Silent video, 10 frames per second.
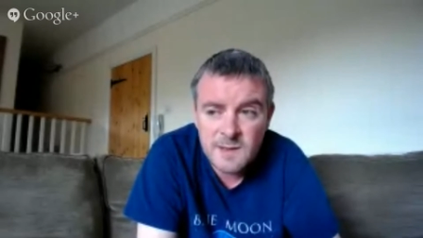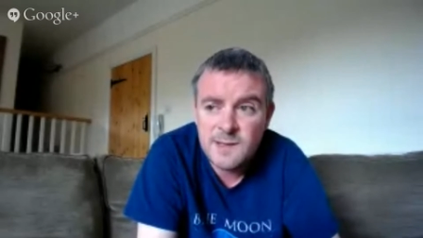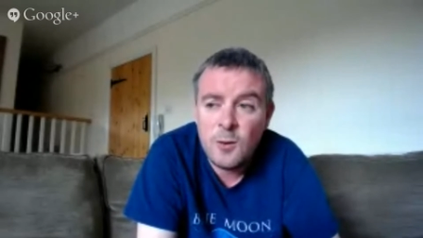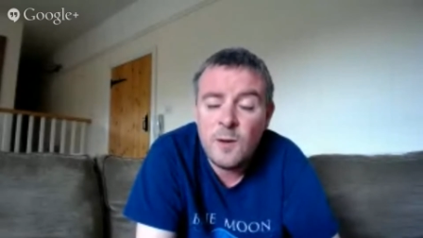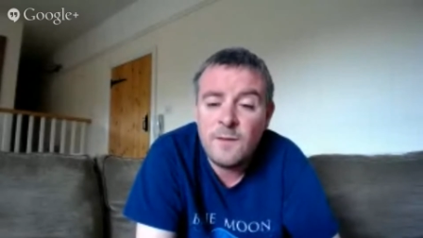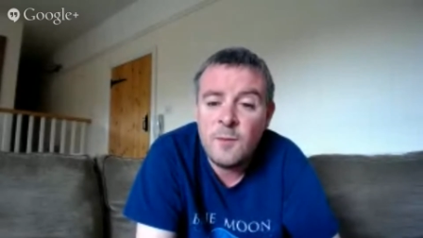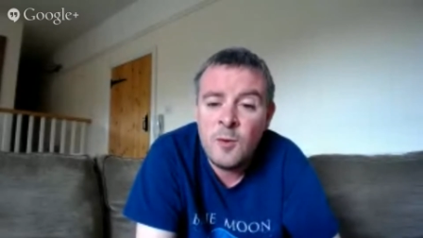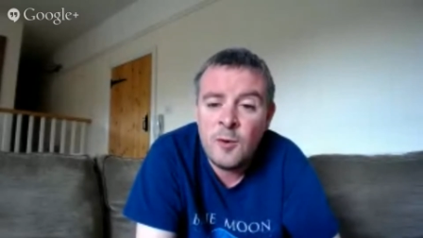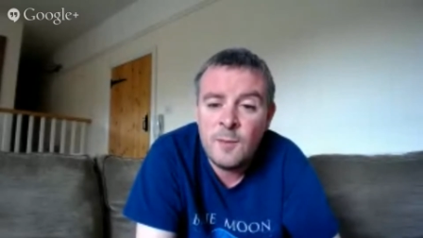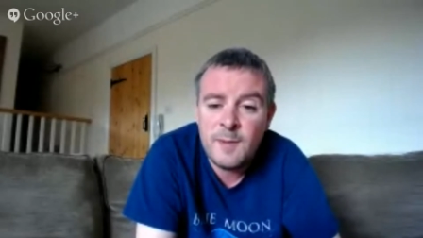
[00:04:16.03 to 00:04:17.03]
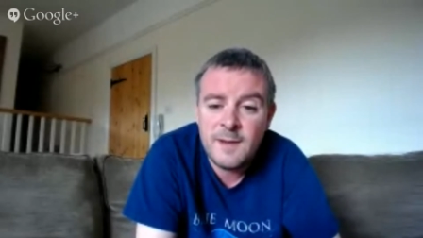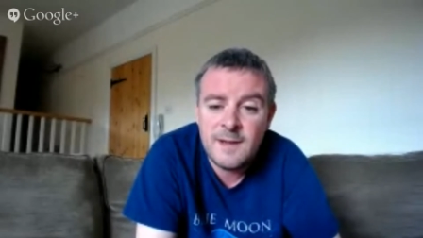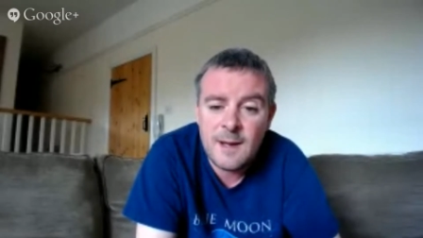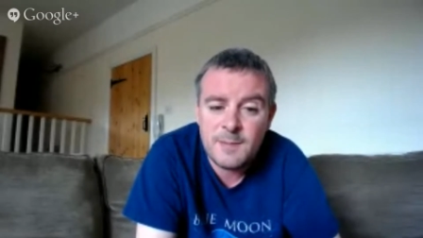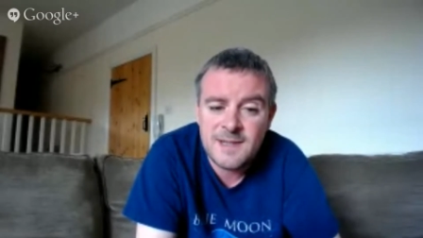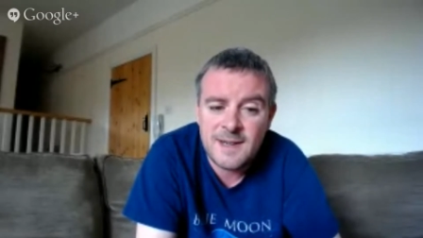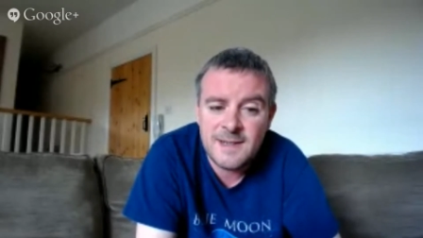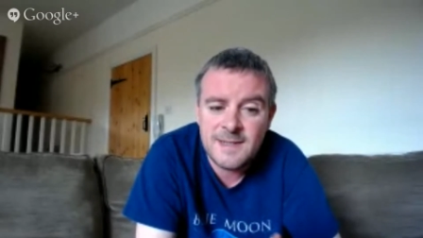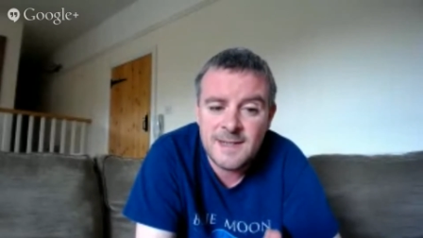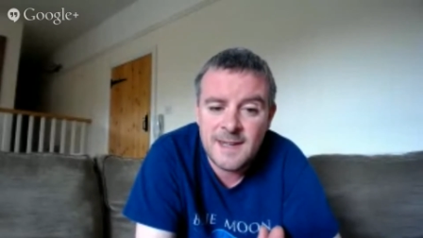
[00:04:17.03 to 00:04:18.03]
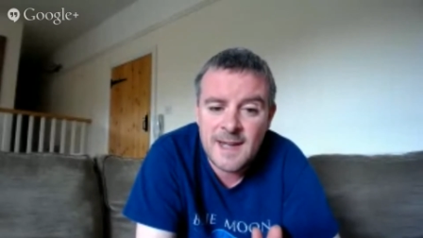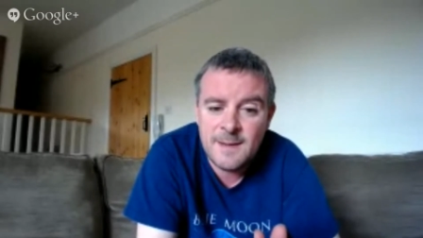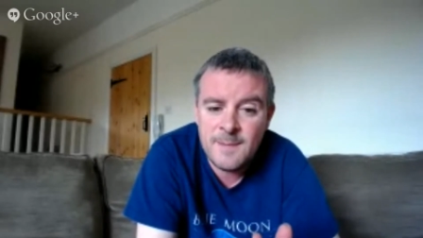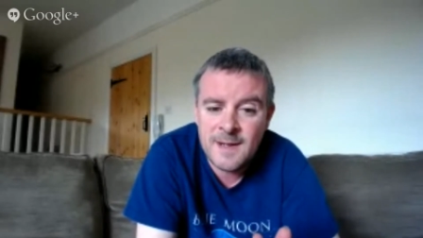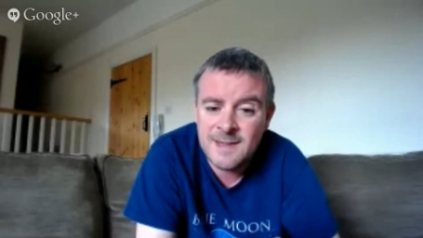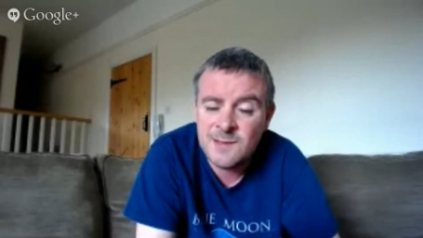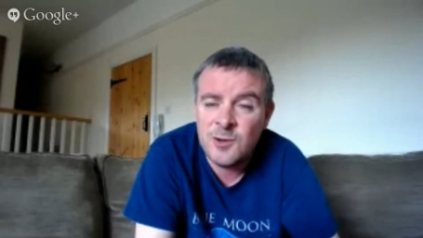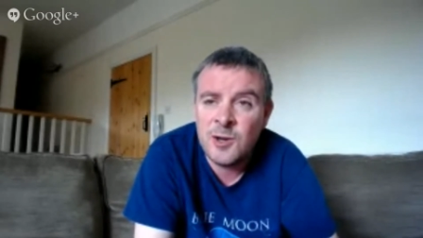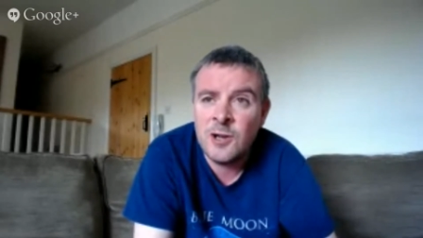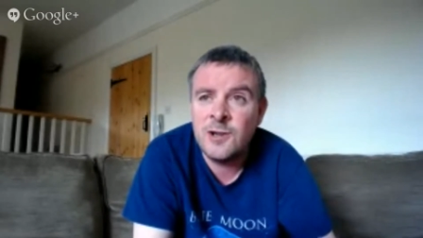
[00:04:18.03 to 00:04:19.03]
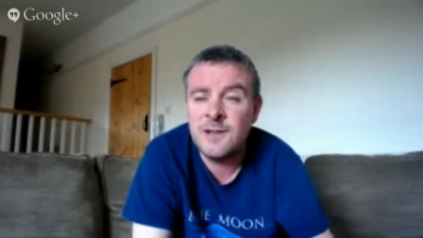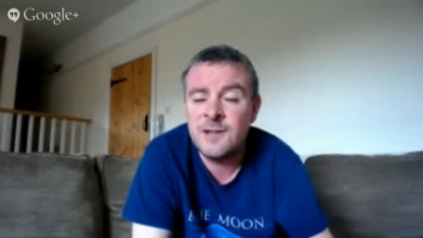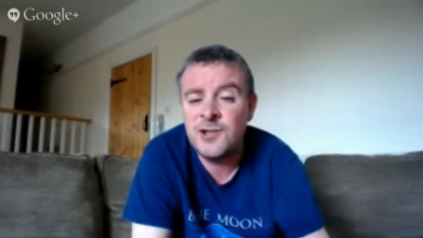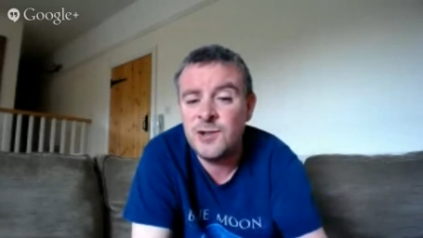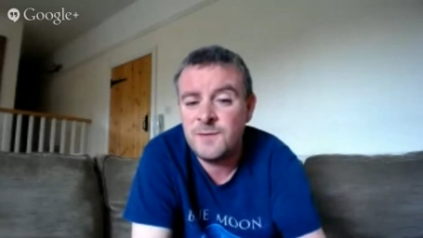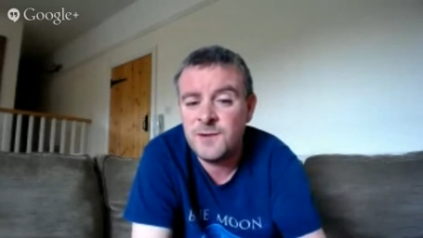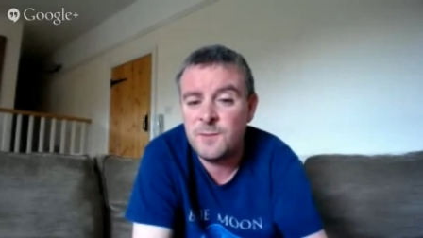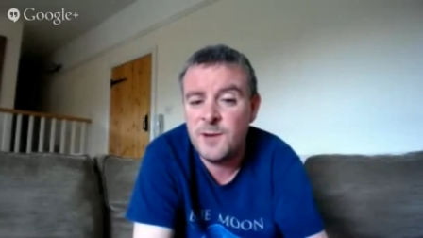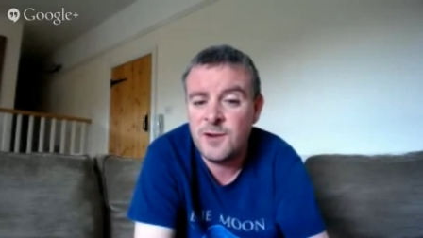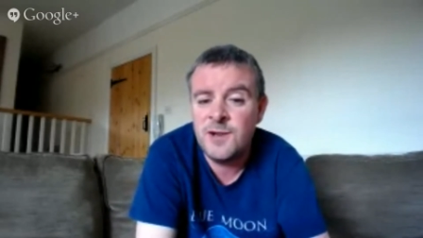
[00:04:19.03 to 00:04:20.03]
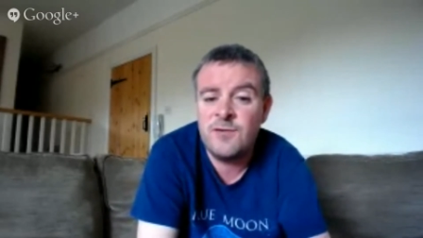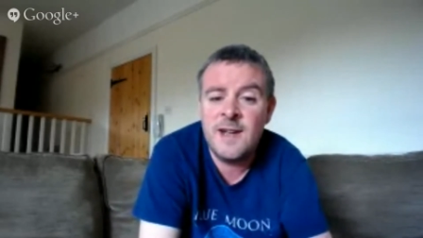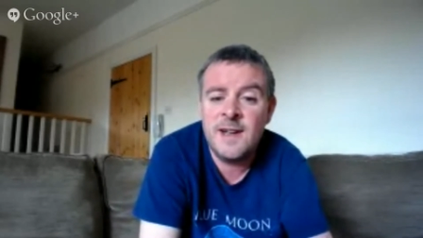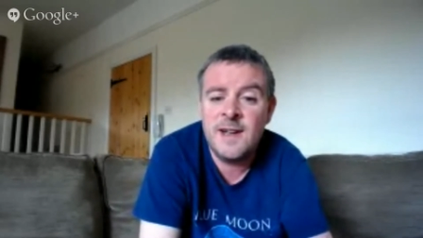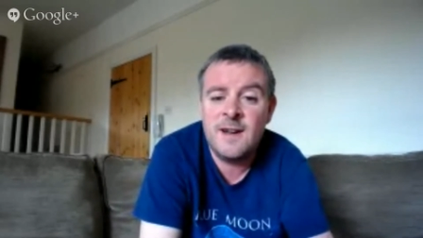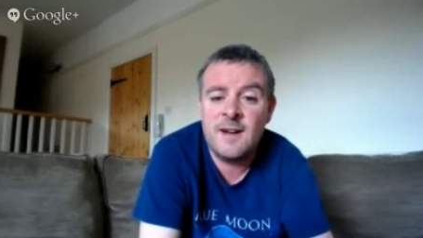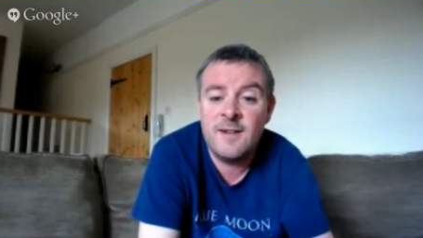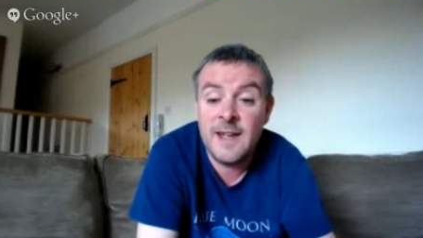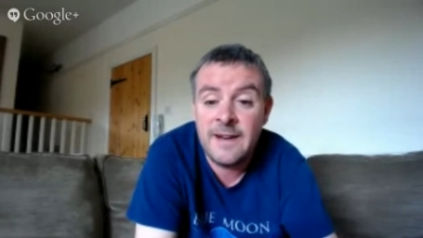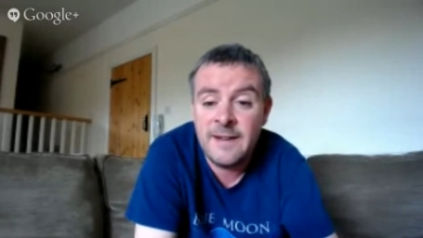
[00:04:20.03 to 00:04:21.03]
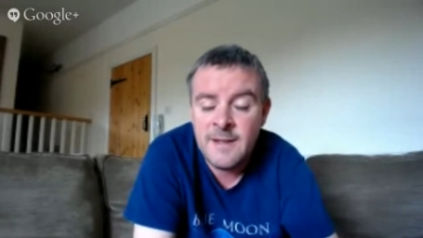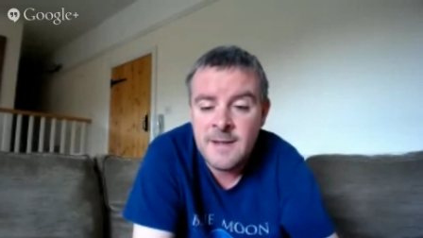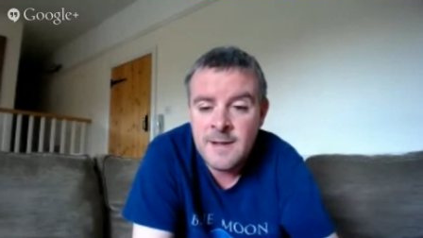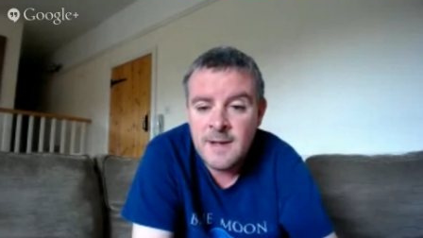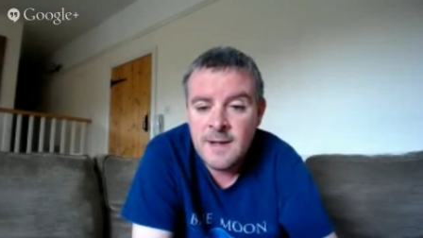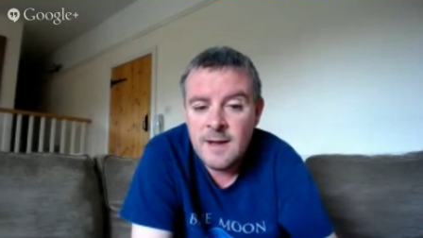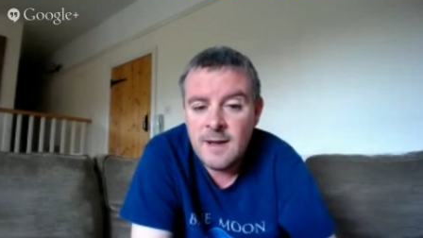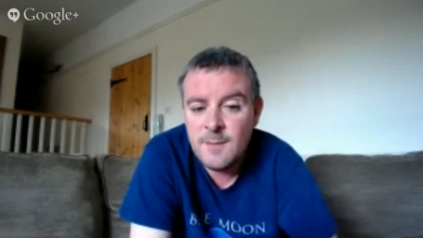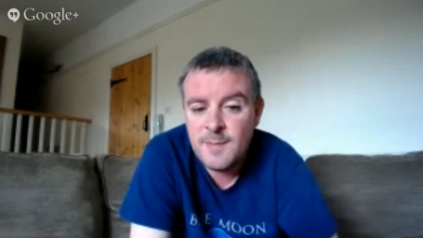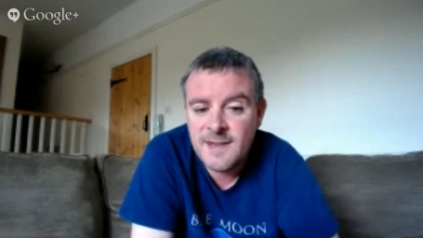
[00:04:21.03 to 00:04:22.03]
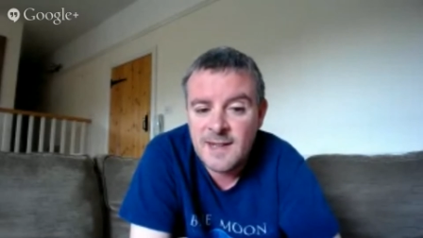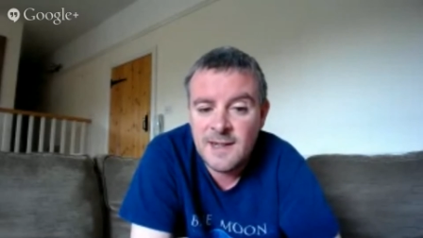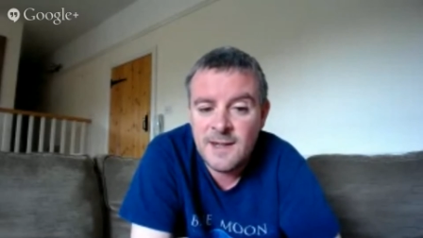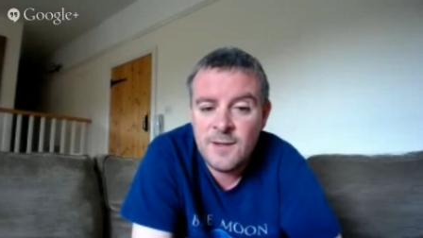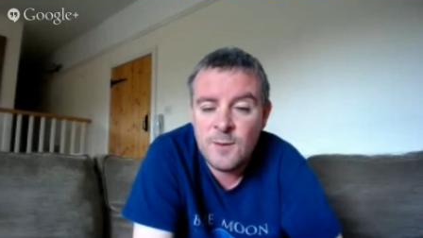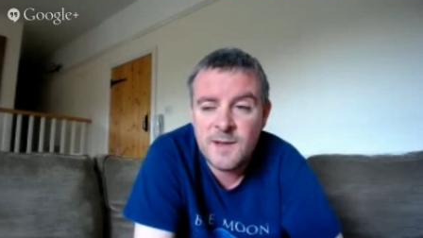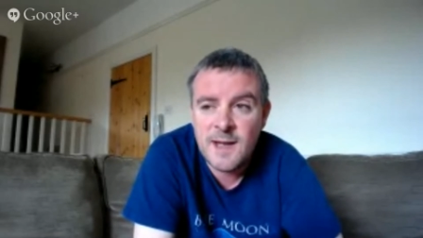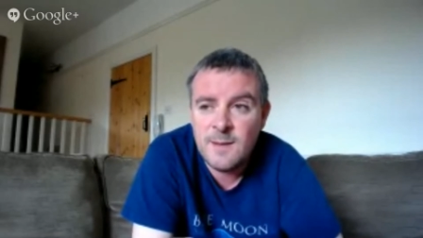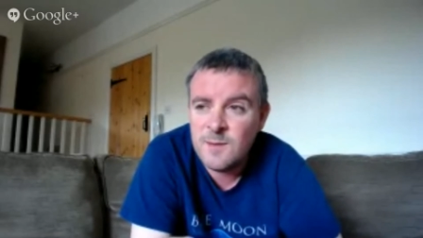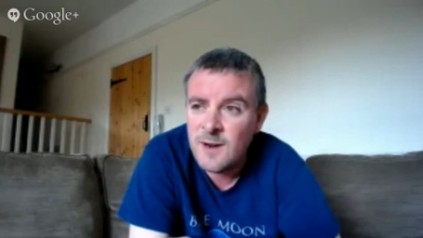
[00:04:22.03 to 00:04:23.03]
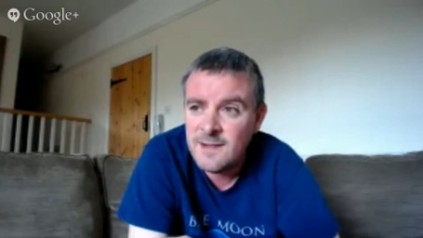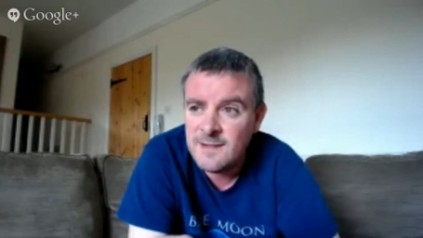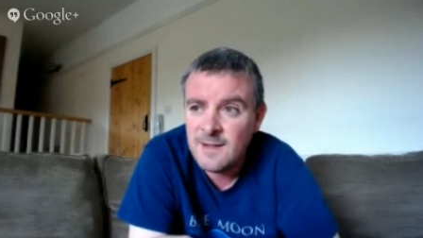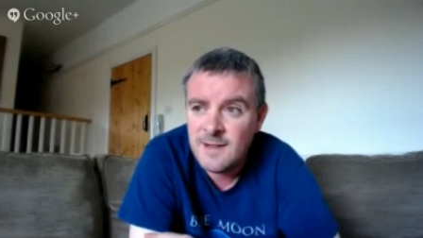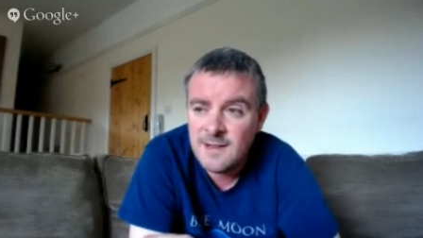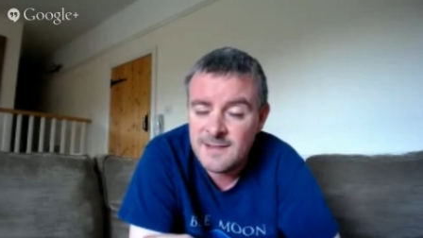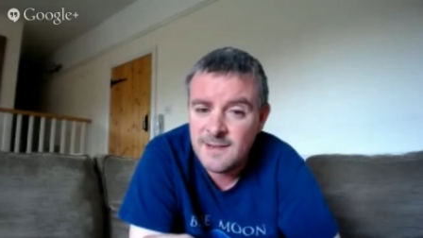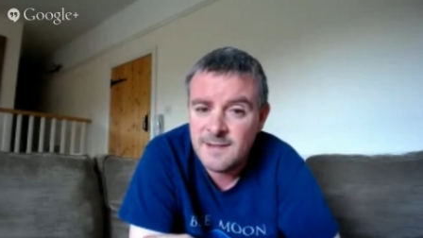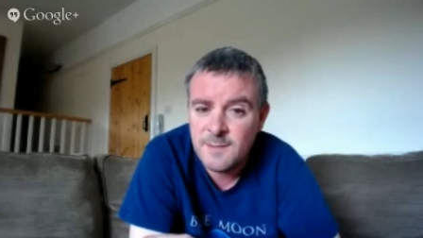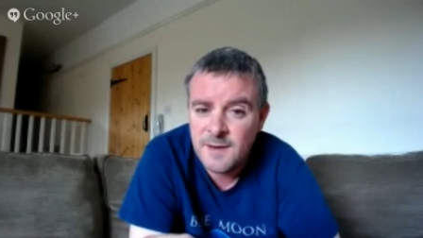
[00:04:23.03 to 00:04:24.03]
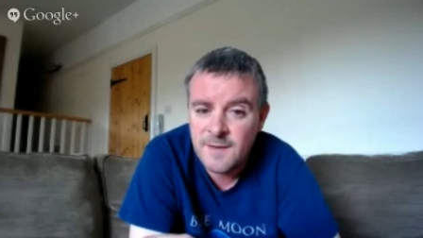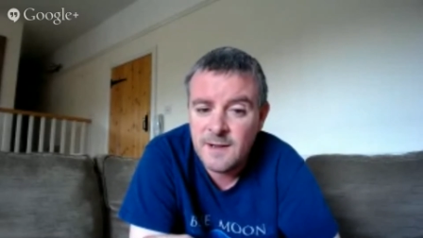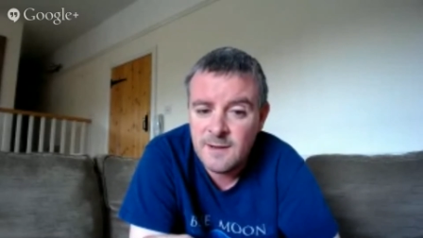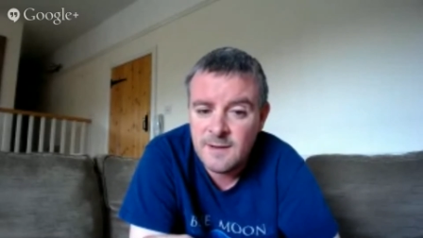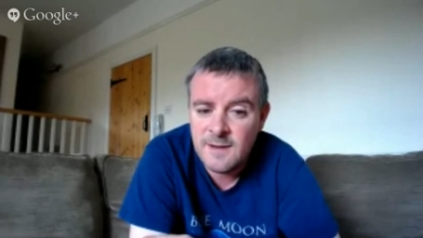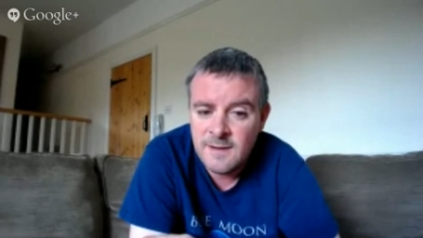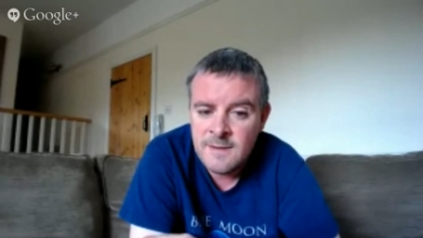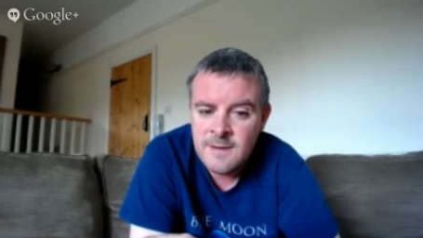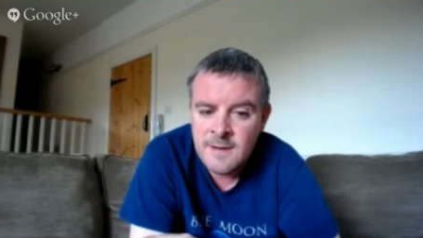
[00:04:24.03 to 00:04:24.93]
Stoke have a more appetising game against Sunderland, and Diouf should be on your radar again, particularly in those games where he's listed as a midfielder.